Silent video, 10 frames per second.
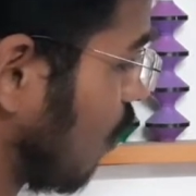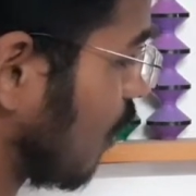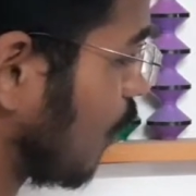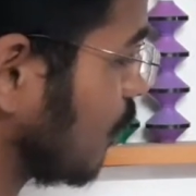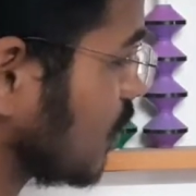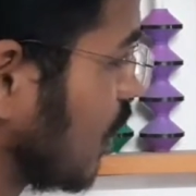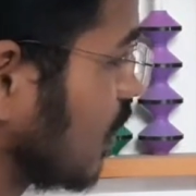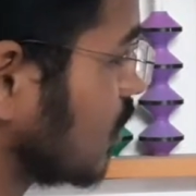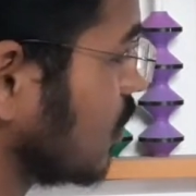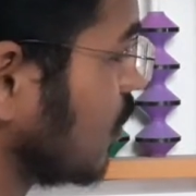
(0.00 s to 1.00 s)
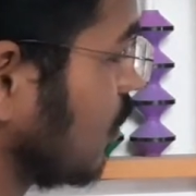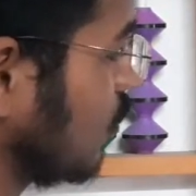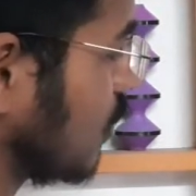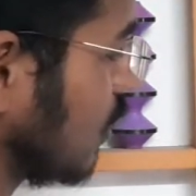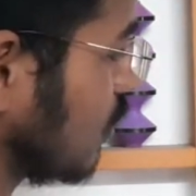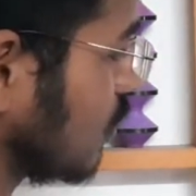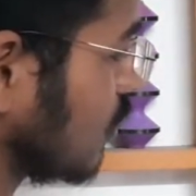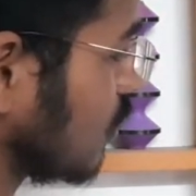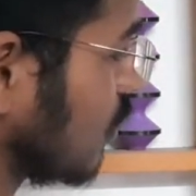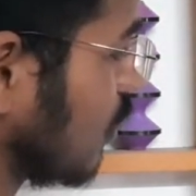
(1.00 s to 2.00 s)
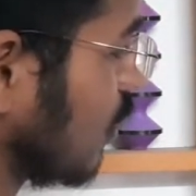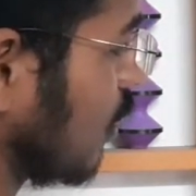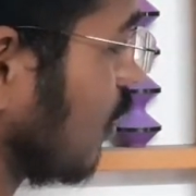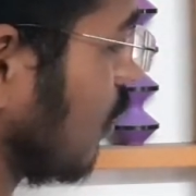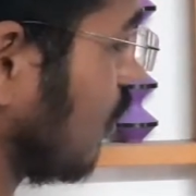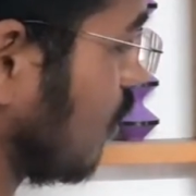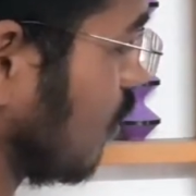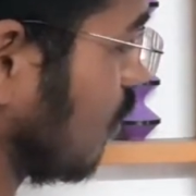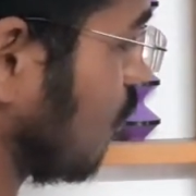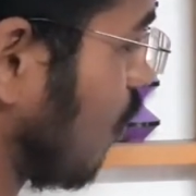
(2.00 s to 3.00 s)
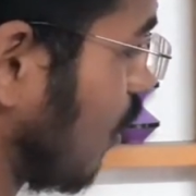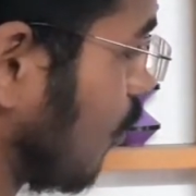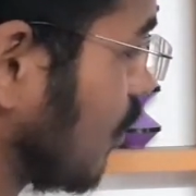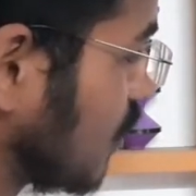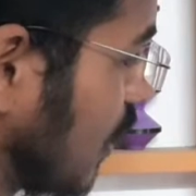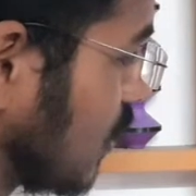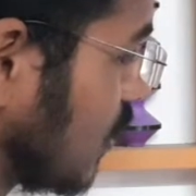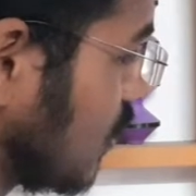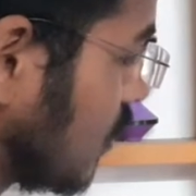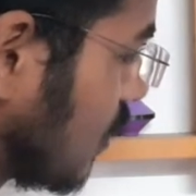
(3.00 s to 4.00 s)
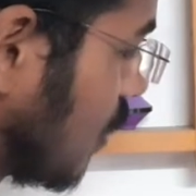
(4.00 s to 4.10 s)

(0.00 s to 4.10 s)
happens next, you see this, what happens next is